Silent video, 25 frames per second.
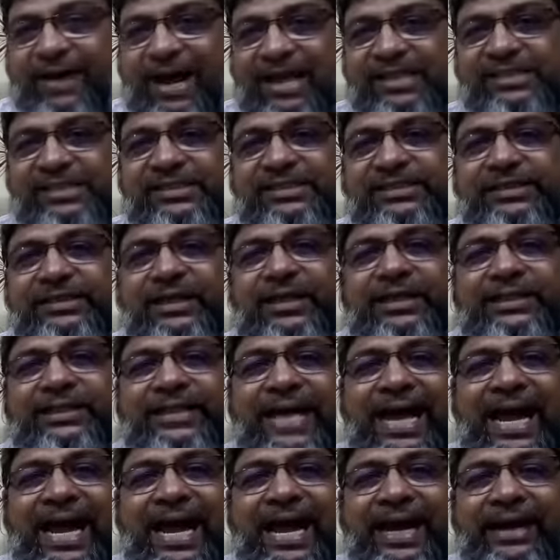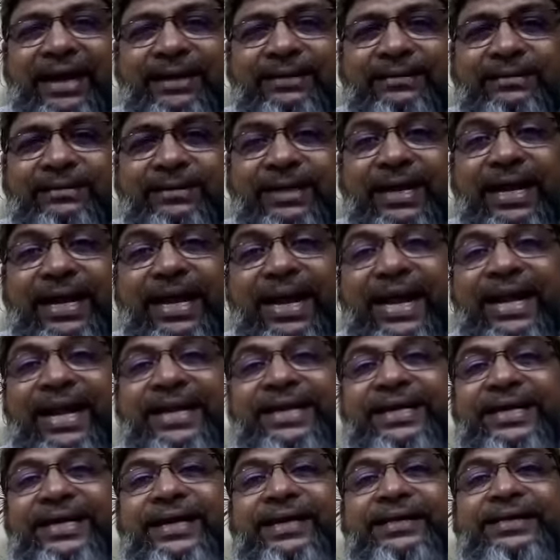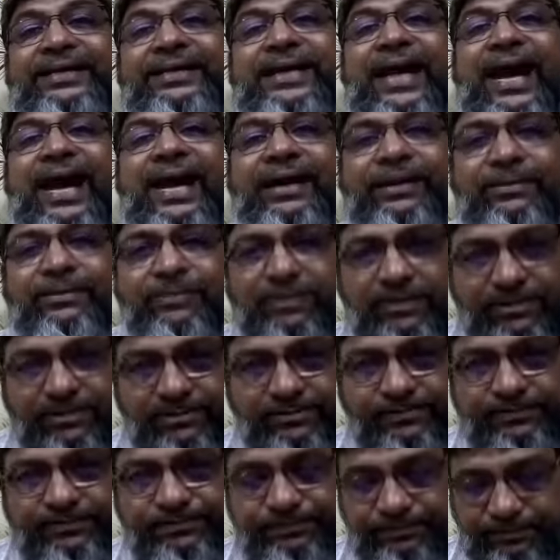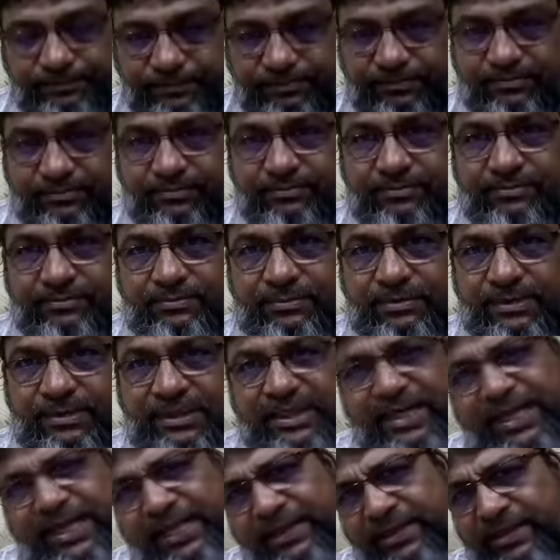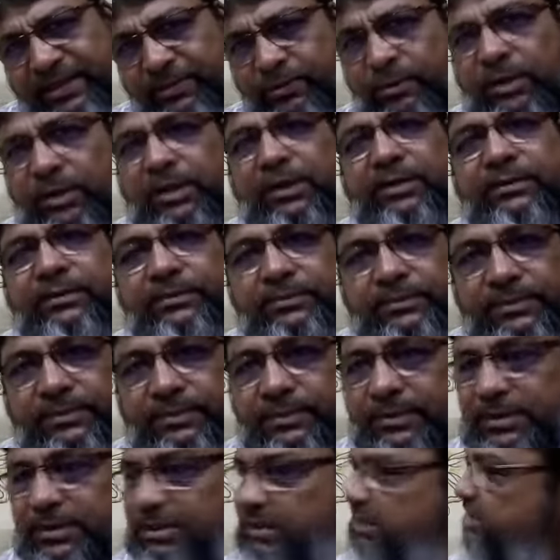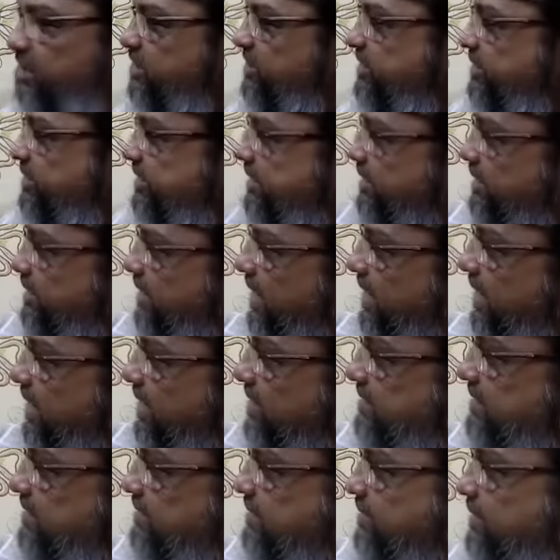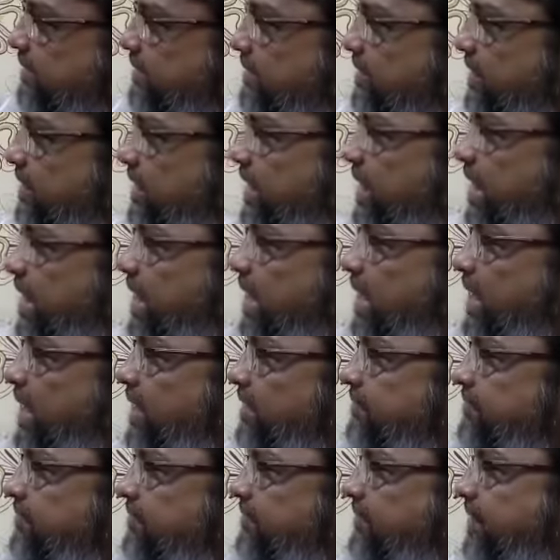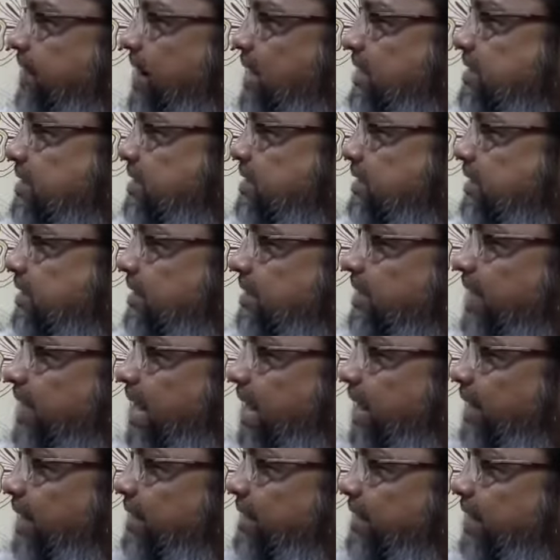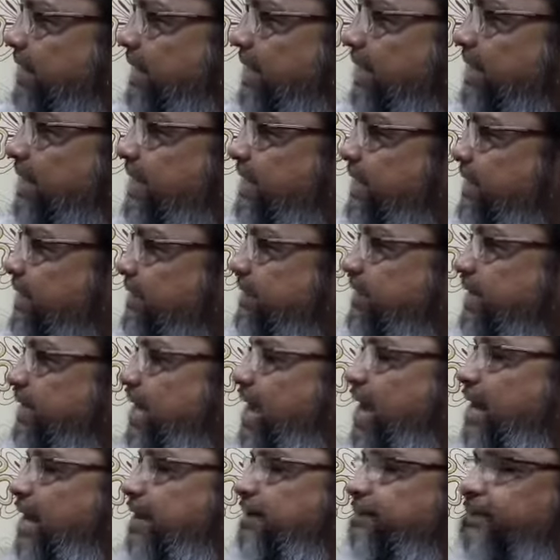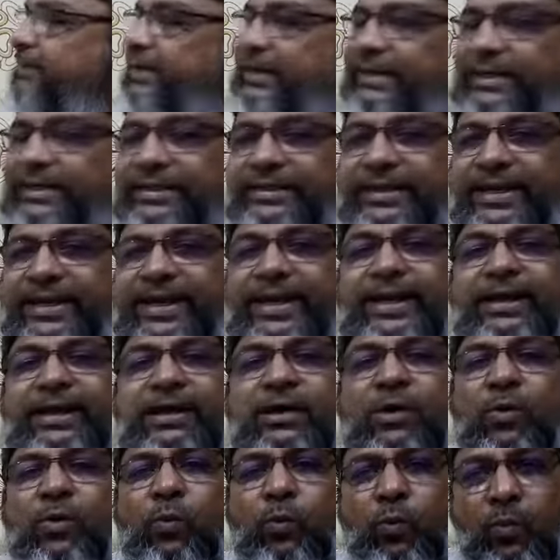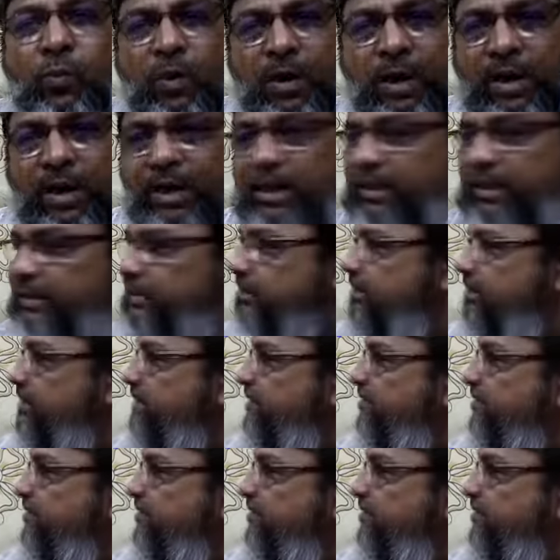faster than any other animal in the world. Cheetahs are faster than any other animal in the world.